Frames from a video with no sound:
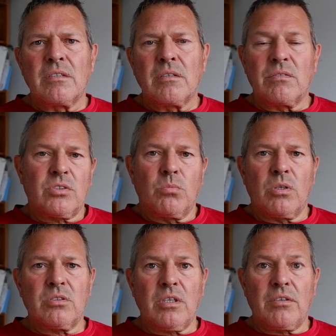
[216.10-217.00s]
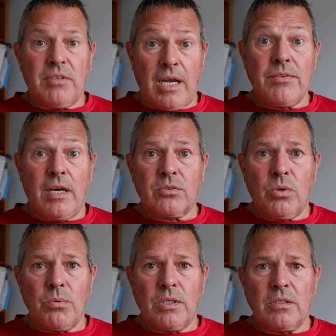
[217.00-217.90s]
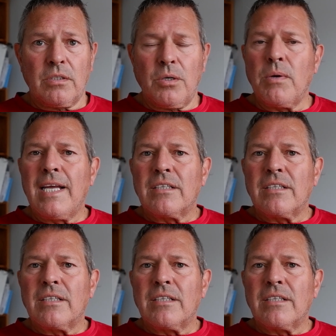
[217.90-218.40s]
And someone says, right, that's what we're going to do.